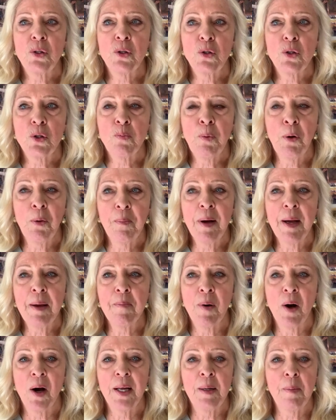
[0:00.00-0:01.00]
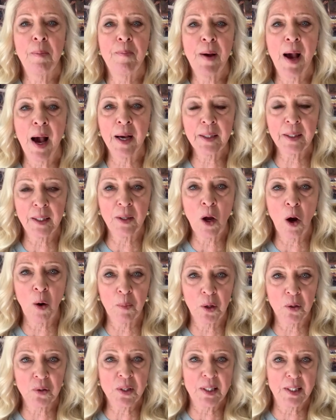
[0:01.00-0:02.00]
put my body back in
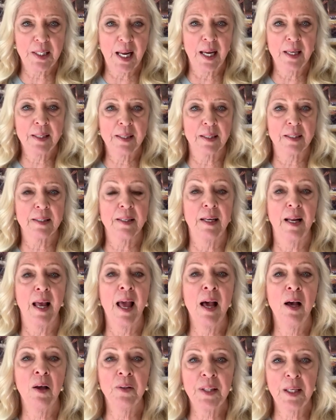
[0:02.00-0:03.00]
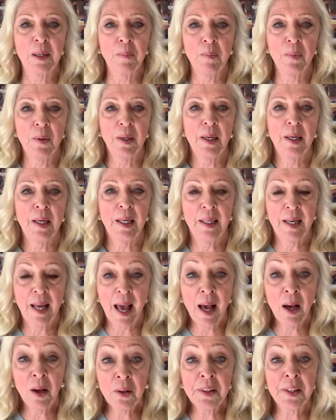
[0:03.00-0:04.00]
homeostasis, in a
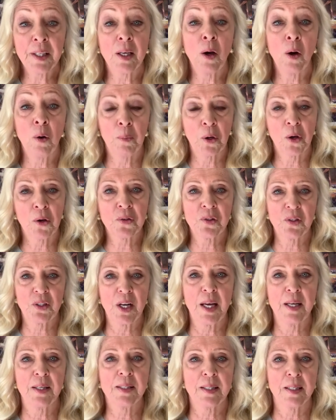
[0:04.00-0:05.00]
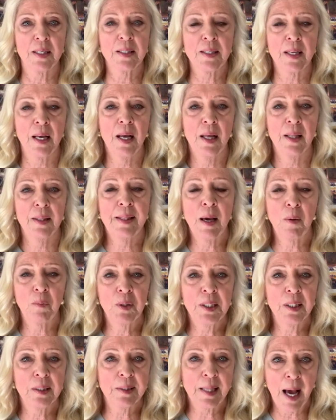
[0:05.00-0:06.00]
healthy homeostasis that
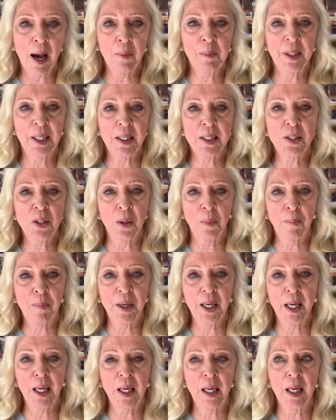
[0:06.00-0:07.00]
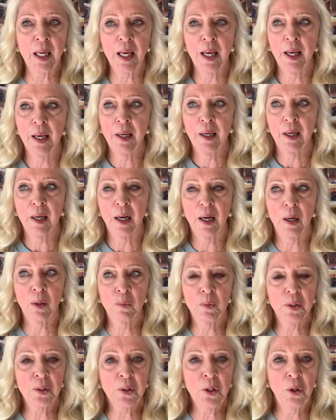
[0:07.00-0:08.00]
would allow me to be a
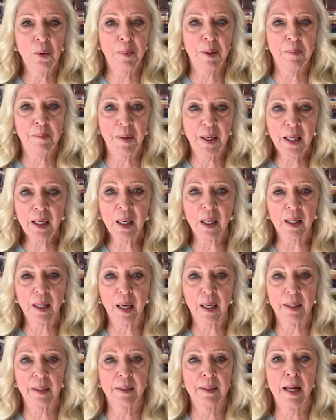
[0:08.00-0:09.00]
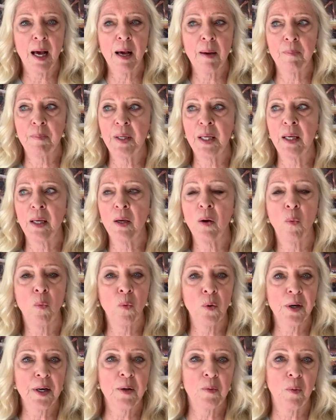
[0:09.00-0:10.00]
real human being again, not be
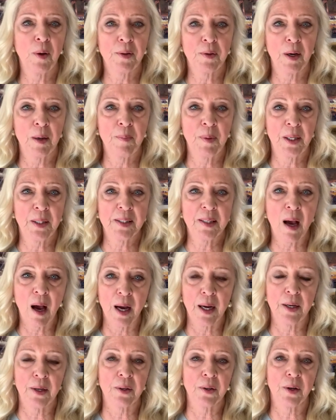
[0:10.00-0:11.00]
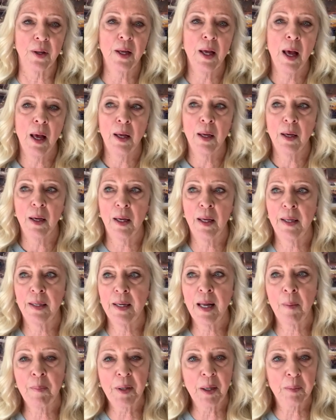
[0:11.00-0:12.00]
worried whether I'd be tired and
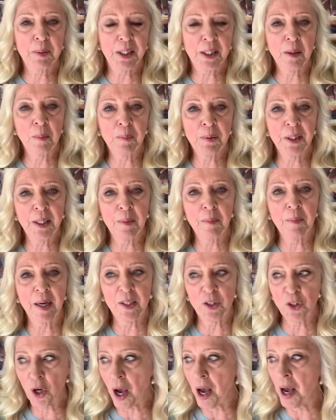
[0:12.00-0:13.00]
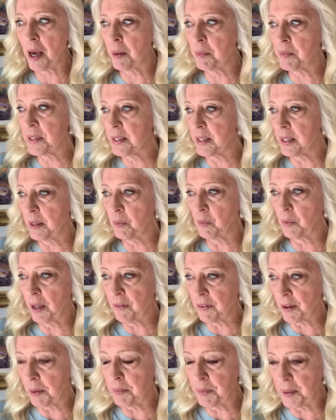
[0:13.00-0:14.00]
not be able to complete my jobs, and
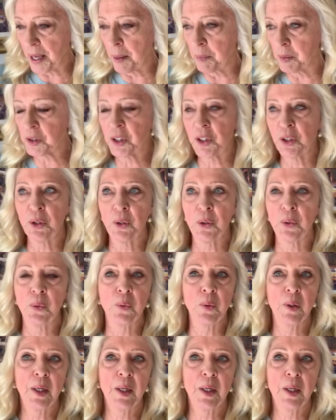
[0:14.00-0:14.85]
if I'd be able to